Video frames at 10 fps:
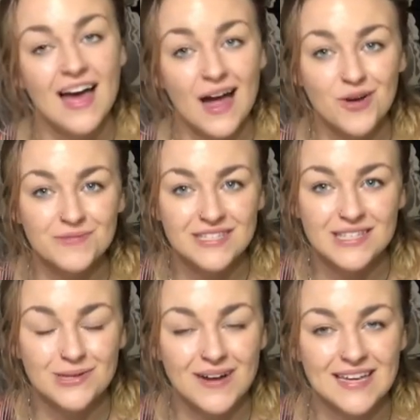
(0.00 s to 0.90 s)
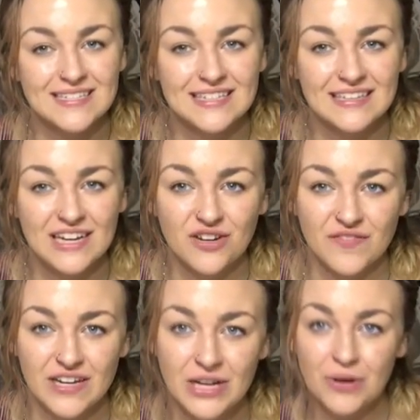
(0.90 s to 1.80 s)
I hope to see you guys in a later
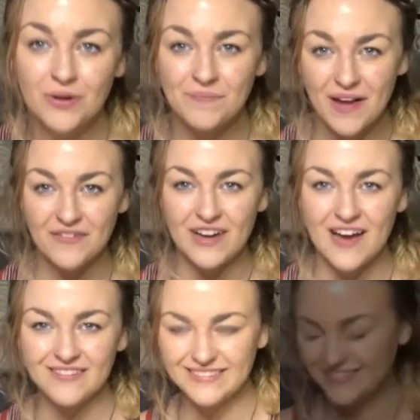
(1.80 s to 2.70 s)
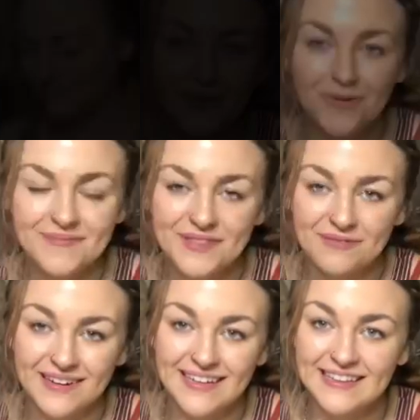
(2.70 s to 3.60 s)
video. Bye for now. Group
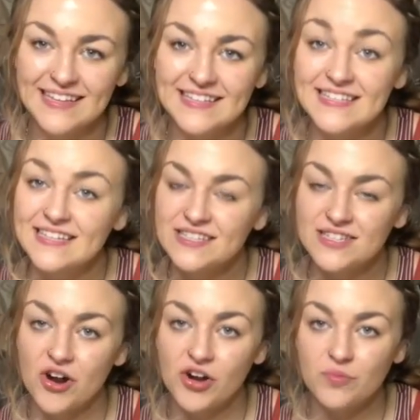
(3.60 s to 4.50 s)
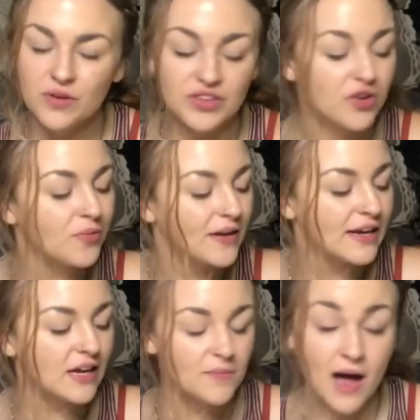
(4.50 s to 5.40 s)
3, let's get started with your
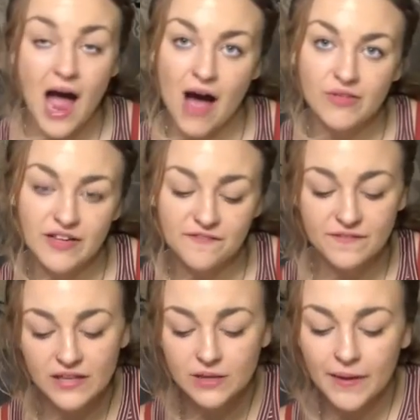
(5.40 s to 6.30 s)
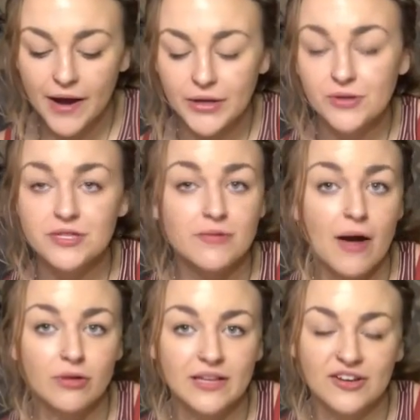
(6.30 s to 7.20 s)
reading about how they feel about you. So I
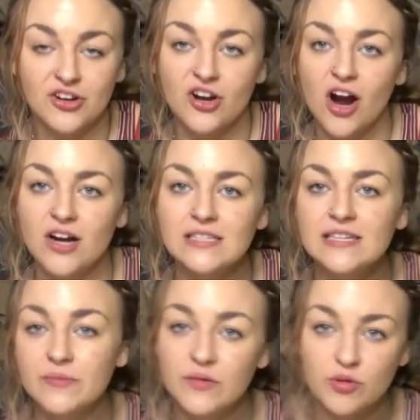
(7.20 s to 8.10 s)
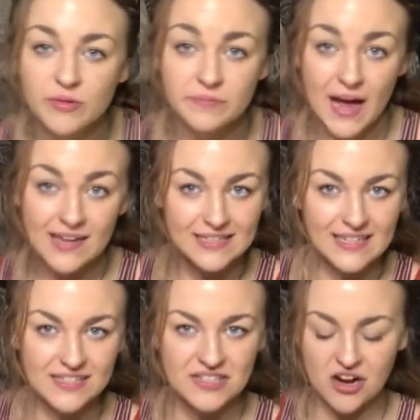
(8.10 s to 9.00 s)
will lay your cards and we will be back to
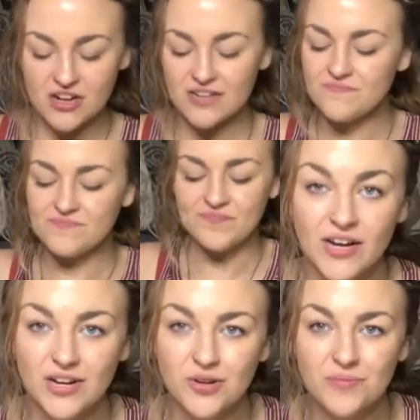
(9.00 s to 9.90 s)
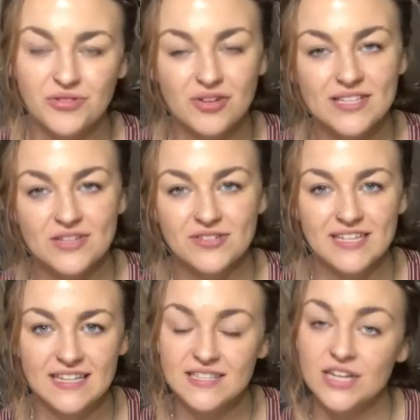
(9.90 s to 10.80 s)
get started. Alright, group 3, so to
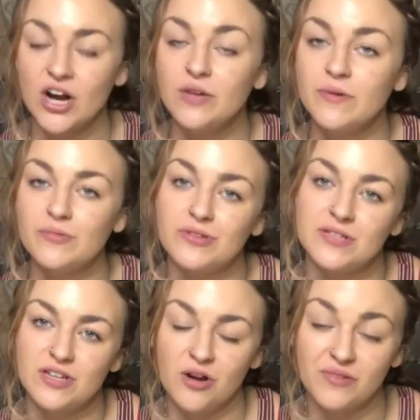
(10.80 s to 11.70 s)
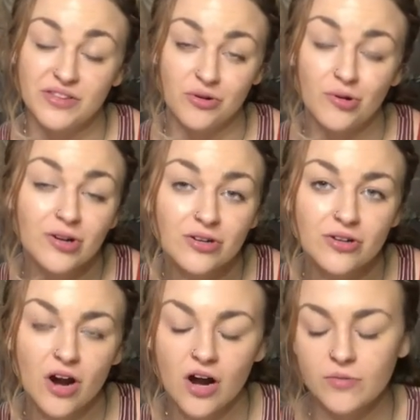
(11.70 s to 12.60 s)
get started, we will start with your
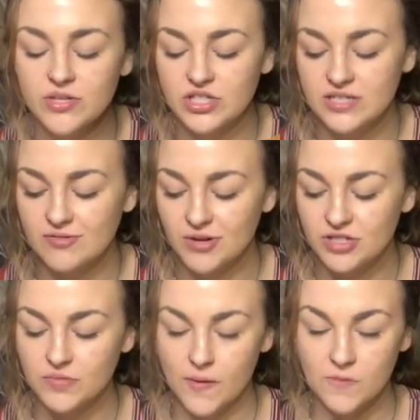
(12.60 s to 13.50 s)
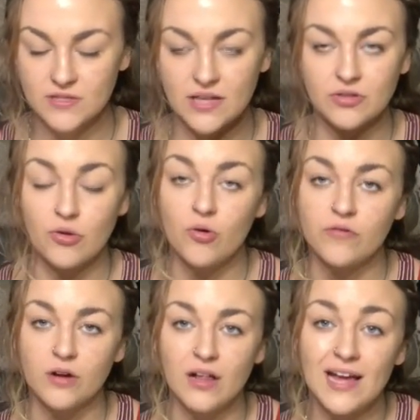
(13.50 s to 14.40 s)
oracle card, which is going to represent the
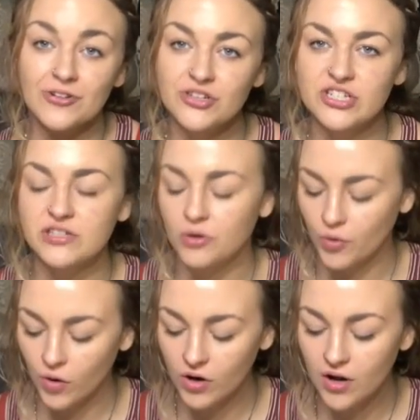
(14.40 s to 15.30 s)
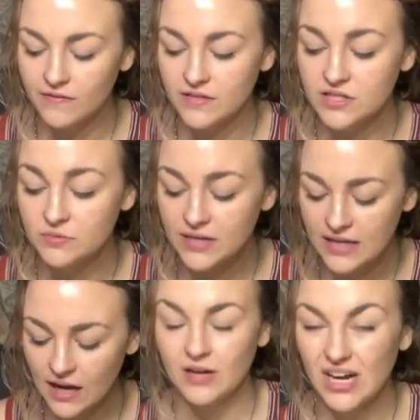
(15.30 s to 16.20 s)
overall energy or aura of this
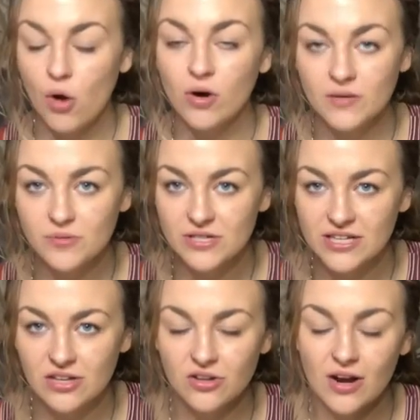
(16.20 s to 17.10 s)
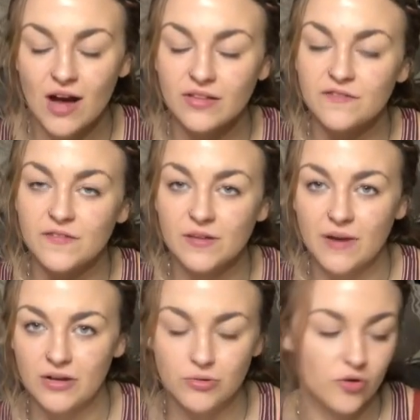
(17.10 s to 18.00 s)
reading, or in particular how they feel
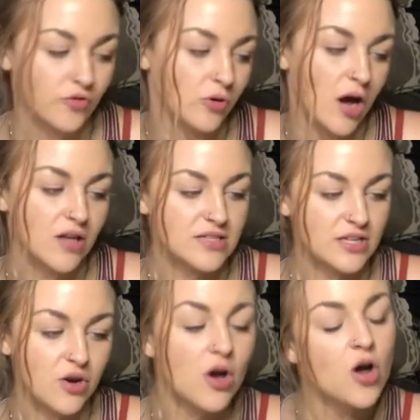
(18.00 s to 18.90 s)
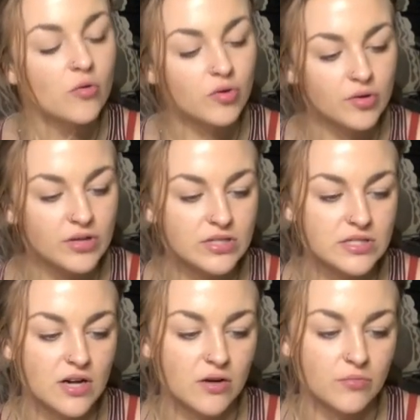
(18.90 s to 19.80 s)
about you overall. So we're going to
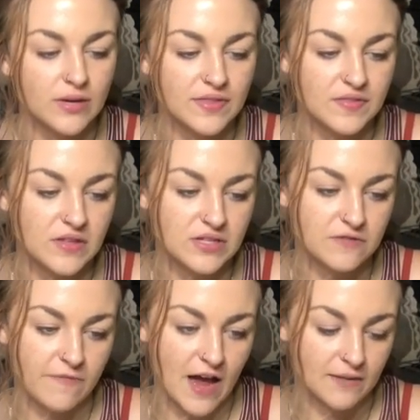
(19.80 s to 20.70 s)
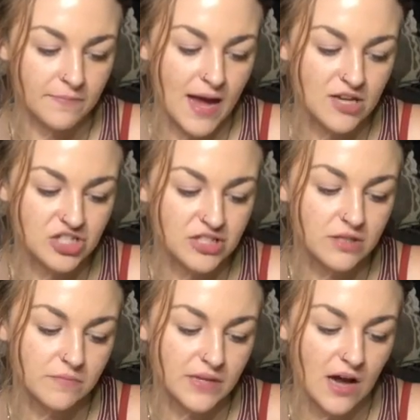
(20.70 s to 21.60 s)
start with the divine passion.
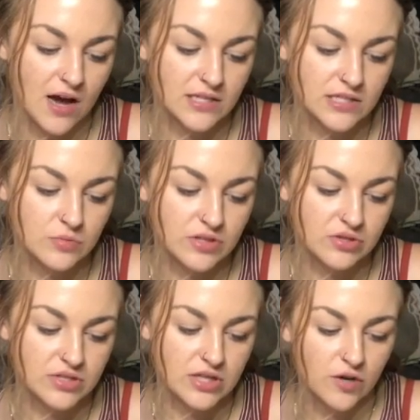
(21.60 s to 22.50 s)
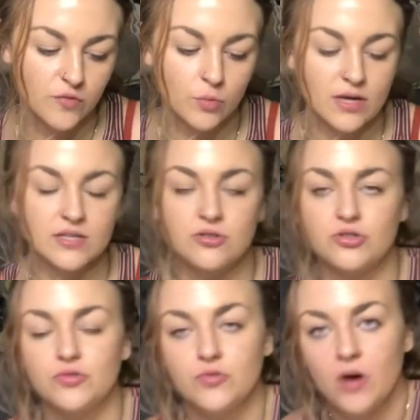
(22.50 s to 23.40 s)
Be honest with yourself. What is your
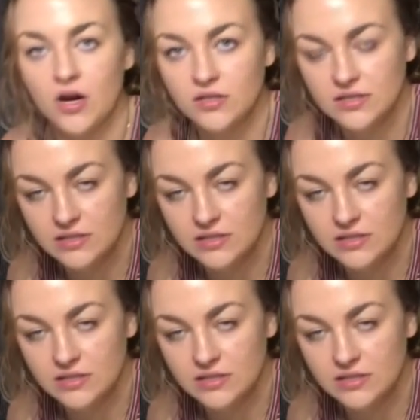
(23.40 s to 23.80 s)
true heart's